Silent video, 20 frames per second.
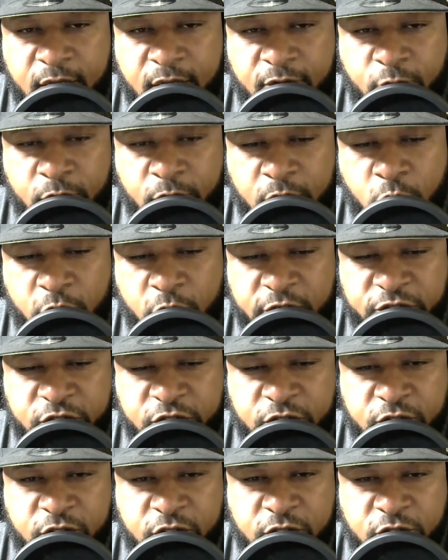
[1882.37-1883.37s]
with
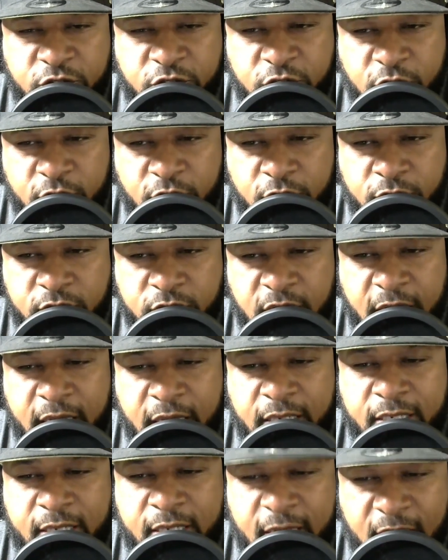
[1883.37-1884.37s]
questions, concerns,
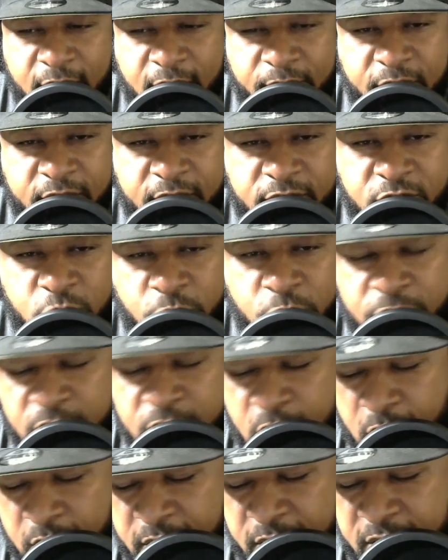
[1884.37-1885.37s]
and comments, we
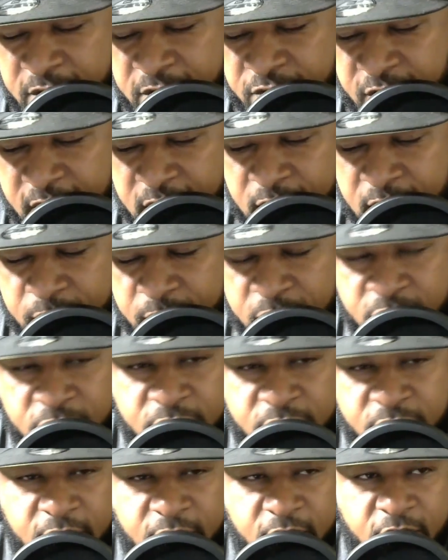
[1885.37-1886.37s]
are available
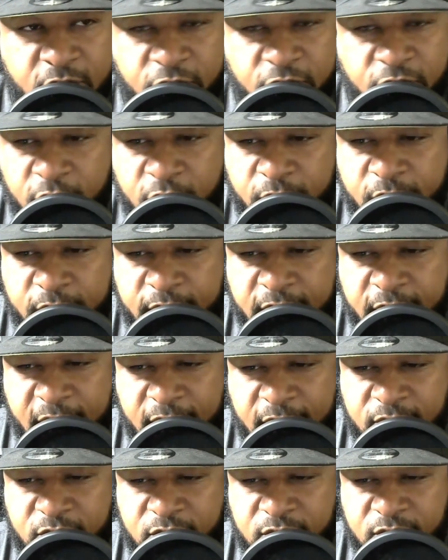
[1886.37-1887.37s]
for the
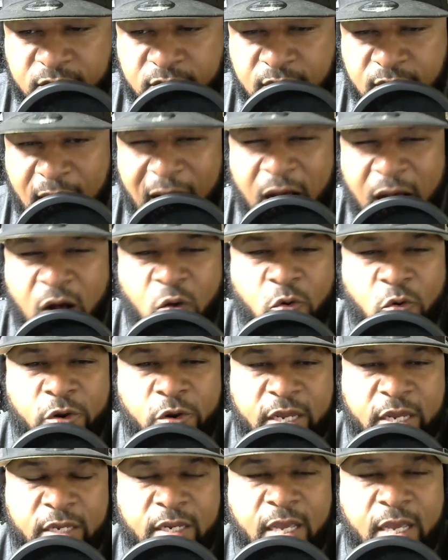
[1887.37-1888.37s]
next hour
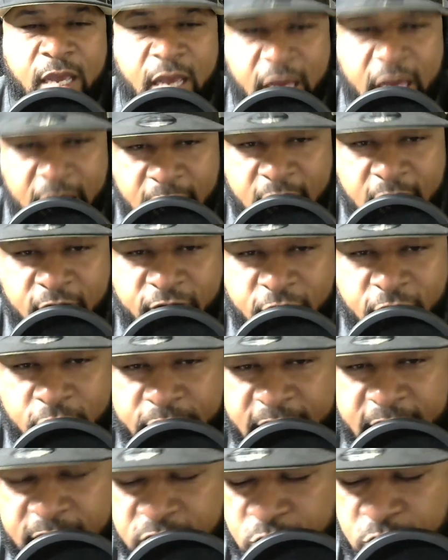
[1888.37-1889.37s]
and a half
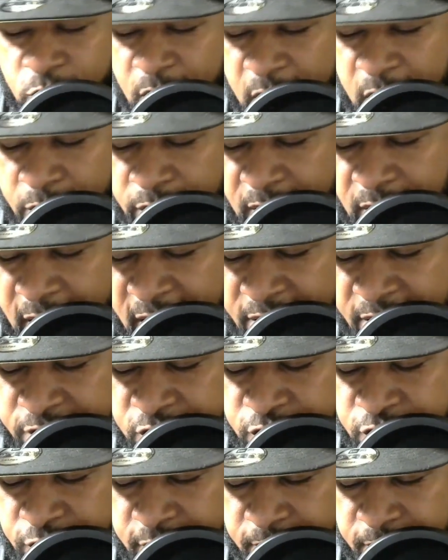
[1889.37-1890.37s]
on our 2-hour live
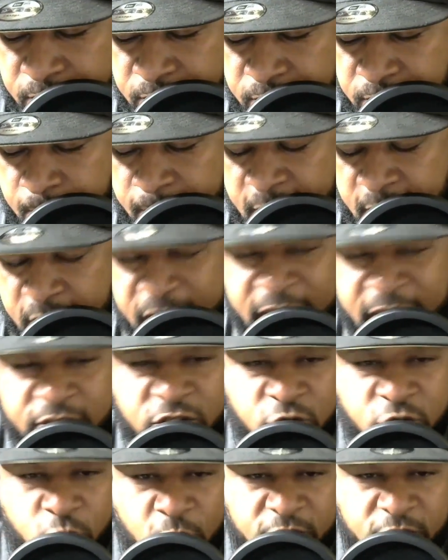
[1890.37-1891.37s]
stream. Next
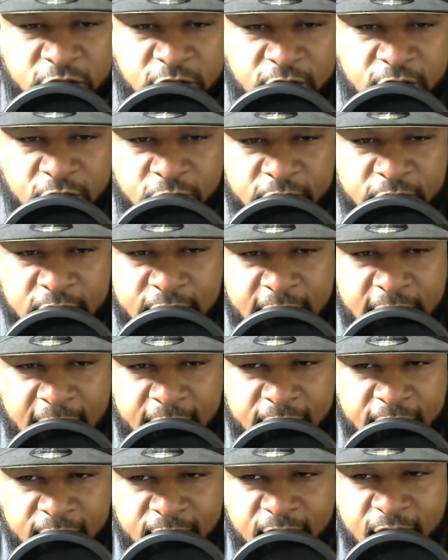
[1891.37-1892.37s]
question on the
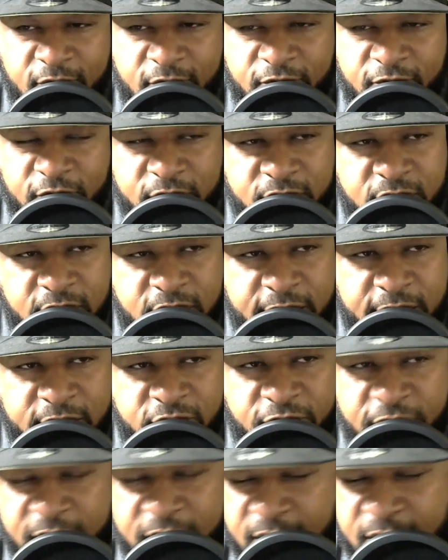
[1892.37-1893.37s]
docket for the Saints
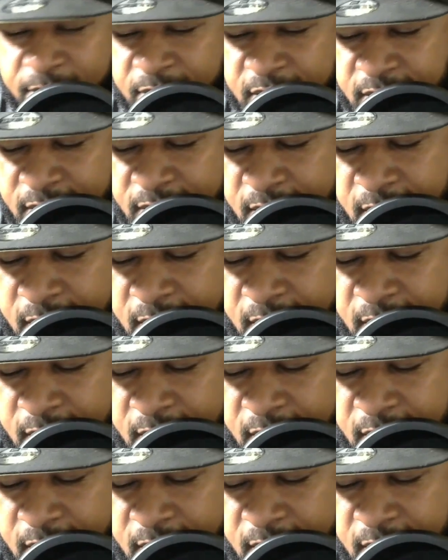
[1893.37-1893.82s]
family